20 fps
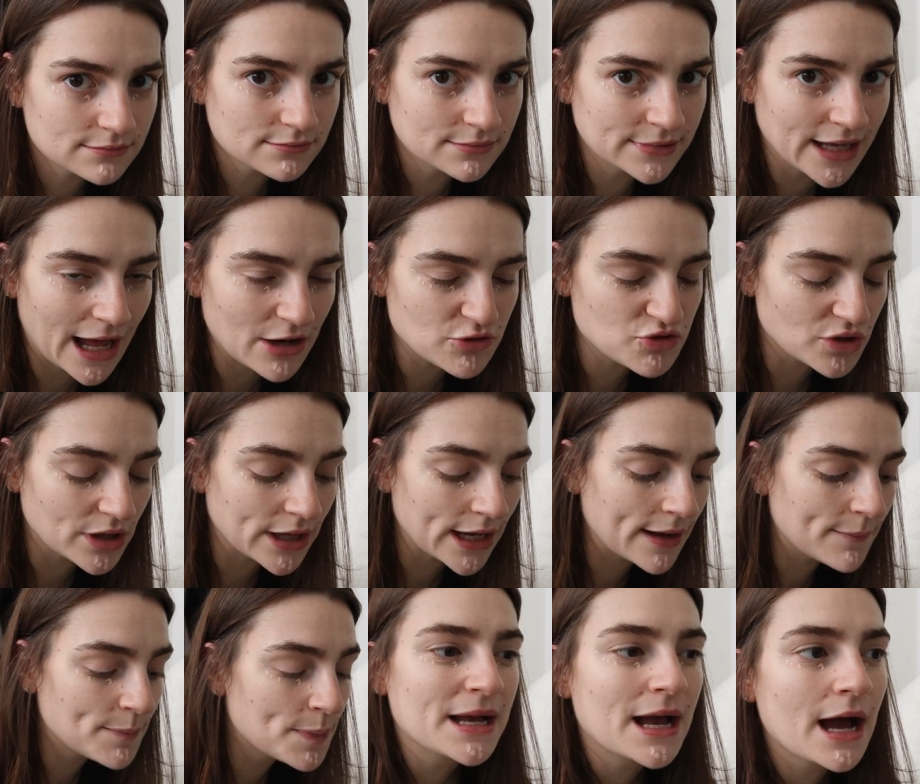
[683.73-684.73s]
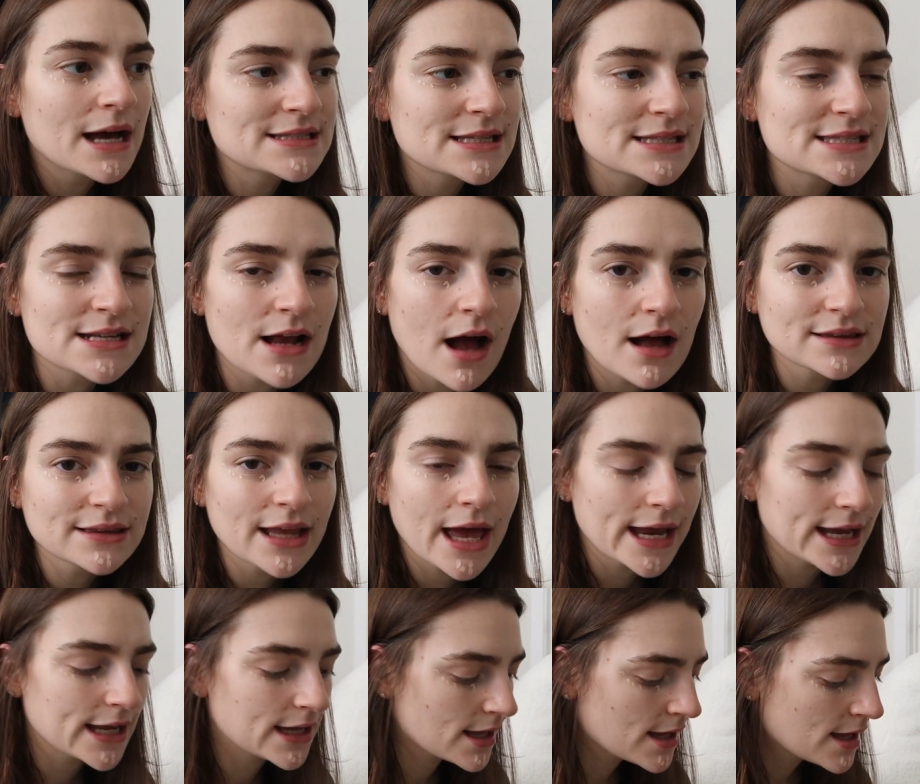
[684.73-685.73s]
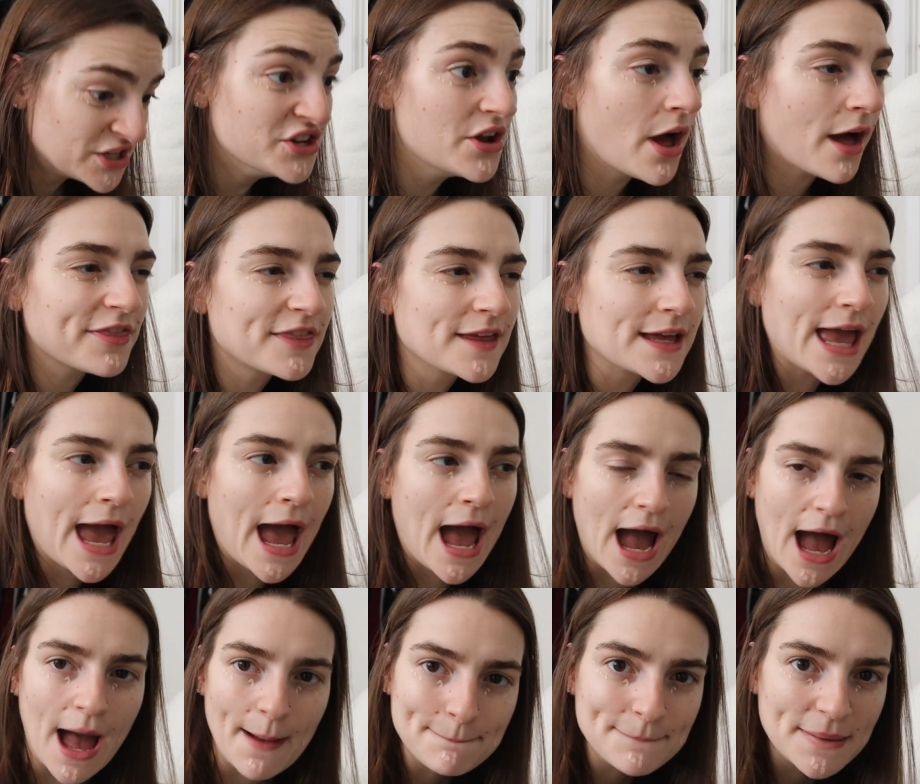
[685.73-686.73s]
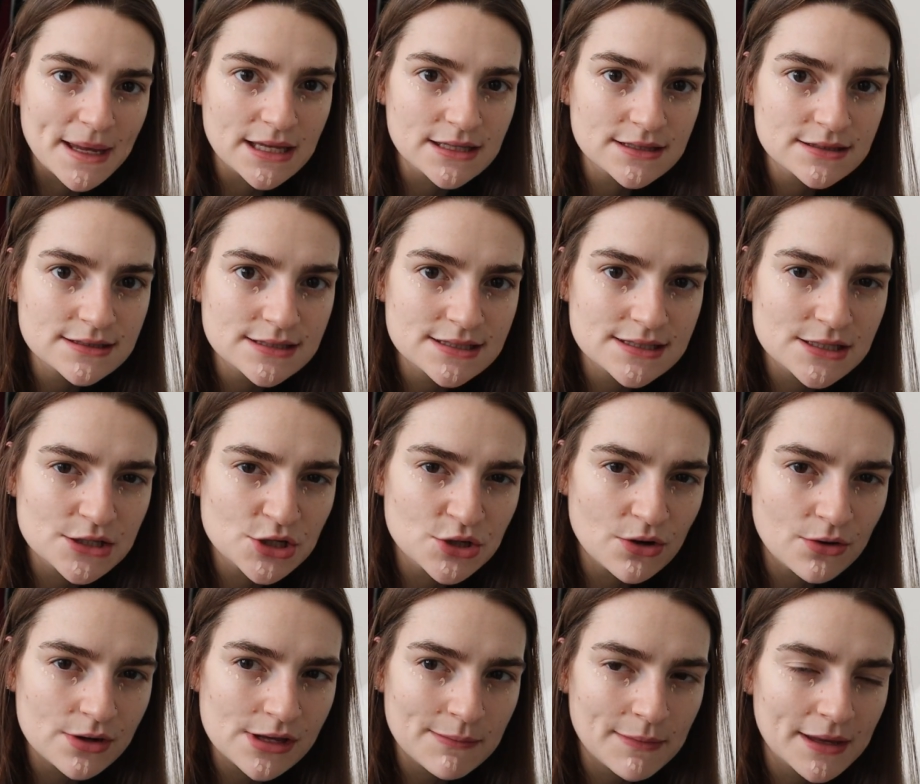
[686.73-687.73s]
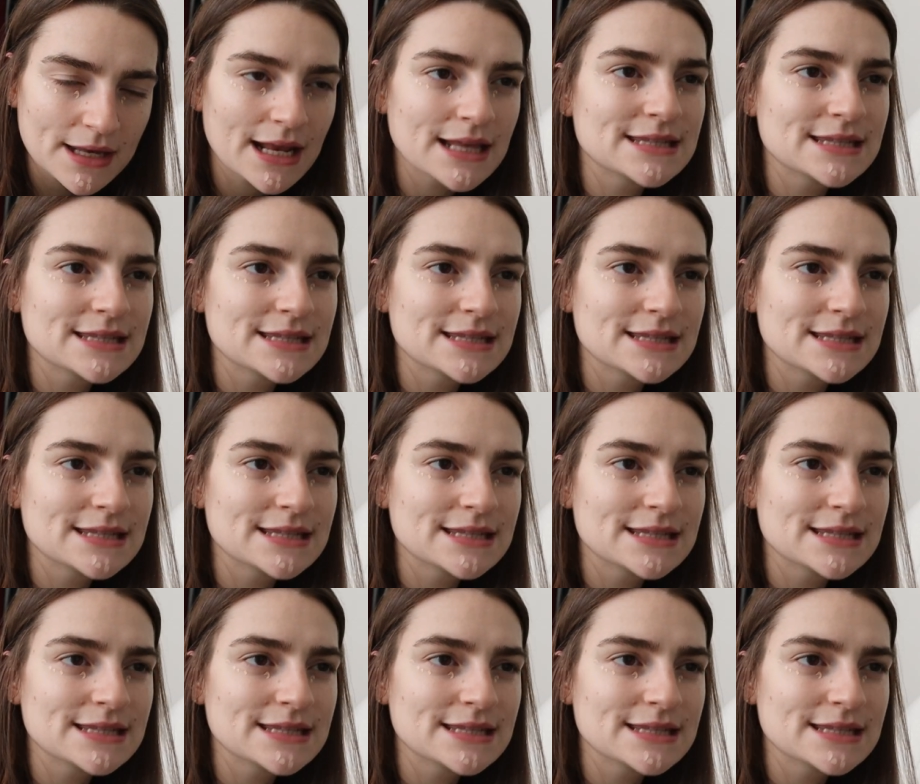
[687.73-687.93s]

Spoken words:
Naturally, because it's not like nothing happens, you know what I mean?